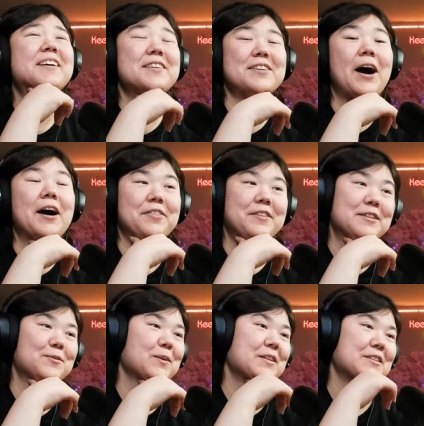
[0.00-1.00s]
Gothy
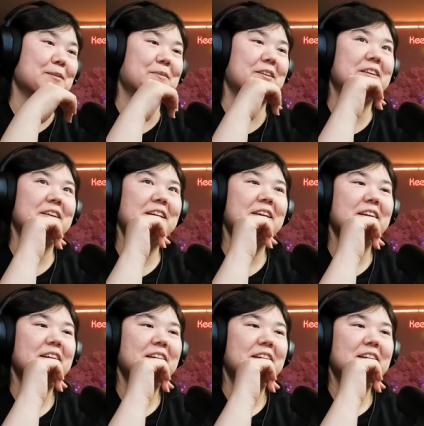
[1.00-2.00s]
20-something.
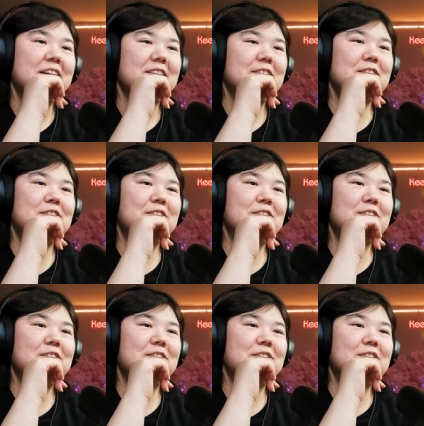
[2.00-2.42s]
She